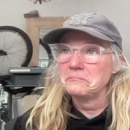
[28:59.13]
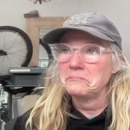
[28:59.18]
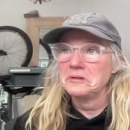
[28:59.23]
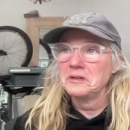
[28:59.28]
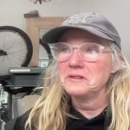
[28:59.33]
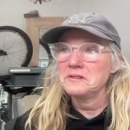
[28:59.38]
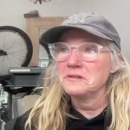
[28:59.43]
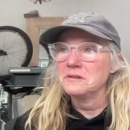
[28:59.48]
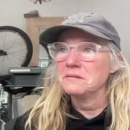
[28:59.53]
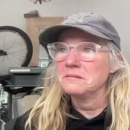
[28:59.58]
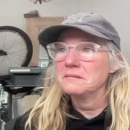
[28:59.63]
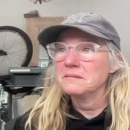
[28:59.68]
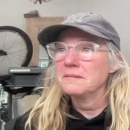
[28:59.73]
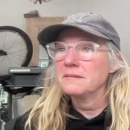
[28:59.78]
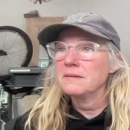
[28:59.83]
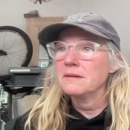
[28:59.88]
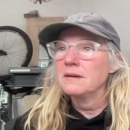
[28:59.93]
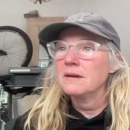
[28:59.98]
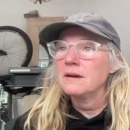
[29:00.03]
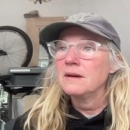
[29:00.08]
I guess so.
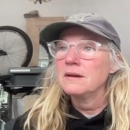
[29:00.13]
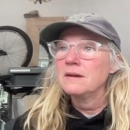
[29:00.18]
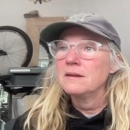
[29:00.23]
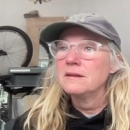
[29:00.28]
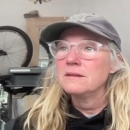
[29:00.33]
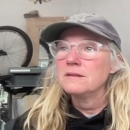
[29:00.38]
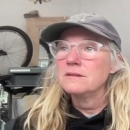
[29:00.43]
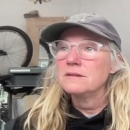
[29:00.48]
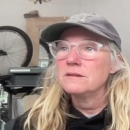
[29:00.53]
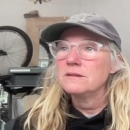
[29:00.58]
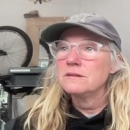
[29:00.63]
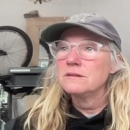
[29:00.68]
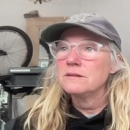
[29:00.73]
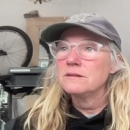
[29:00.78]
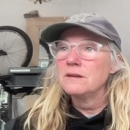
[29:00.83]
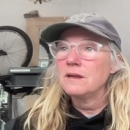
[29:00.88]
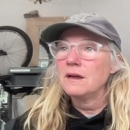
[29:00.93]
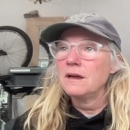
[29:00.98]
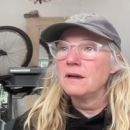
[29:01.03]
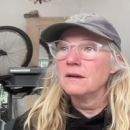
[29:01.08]

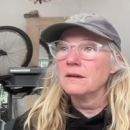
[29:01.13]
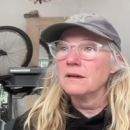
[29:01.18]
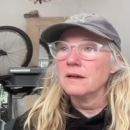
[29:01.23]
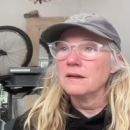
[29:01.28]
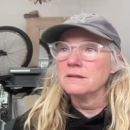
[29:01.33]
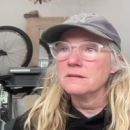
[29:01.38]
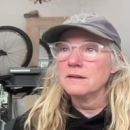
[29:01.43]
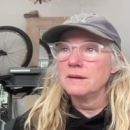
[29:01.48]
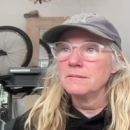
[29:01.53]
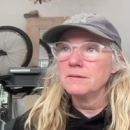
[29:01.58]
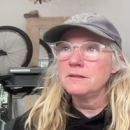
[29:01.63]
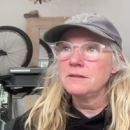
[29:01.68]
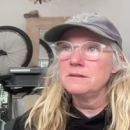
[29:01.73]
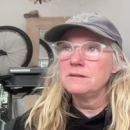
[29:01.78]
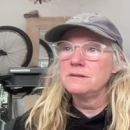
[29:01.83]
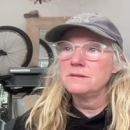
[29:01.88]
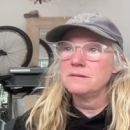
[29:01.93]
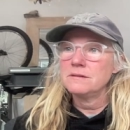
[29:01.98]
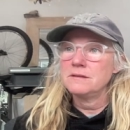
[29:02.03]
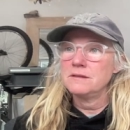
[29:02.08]
Okay, so I'm going to
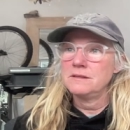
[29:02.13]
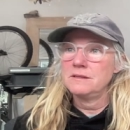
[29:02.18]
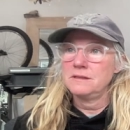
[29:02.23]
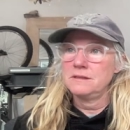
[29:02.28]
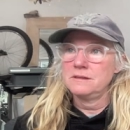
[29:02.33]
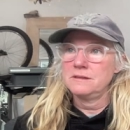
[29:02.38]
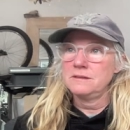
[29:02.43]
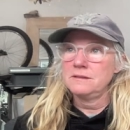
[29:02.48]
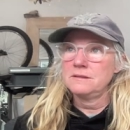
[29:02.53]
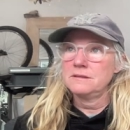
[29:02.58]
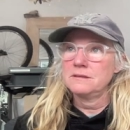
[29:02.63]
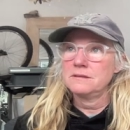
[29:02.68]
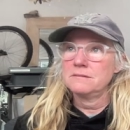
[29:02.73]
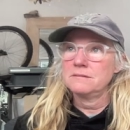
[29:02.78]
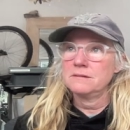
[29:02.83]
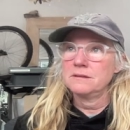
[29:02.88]
do this.